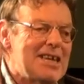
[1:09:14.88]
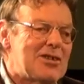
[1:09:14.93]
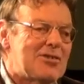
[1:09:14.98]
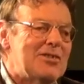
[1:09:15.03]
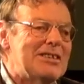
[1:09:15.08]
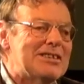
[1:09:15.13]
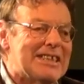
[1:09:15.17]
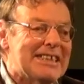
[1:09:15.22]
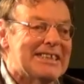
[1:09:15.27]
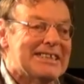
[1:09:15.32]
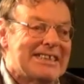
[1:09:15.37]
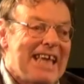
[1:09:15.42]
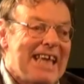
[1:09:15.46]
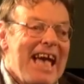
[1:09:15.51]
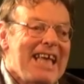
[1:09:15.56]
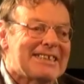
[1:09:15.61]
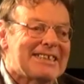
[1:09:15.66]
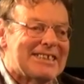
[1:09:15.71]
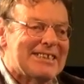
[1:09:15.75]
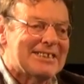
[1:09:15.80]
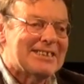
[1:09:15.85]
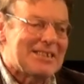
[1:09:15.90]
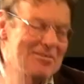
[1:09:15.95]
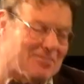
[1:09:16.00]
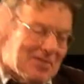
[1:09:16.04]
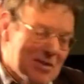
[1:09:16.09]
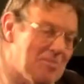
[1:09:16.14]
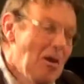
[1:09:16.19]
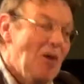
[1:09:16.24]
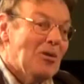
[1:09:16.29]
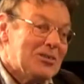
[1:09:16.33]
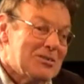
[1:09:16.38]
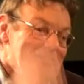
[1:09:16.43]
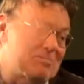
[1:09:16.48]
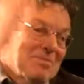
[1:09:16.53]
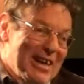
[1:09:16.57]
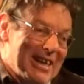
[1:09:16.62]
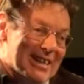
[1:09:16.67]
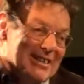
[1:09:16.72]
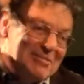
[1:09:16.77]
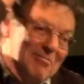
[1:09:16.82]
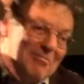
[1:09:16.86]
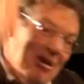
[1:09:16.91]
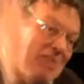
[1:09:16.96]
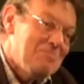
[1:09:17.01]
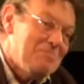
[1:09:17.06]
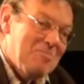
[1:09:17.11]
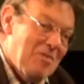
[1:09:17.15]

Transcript: increasing taxes if the multiplier is one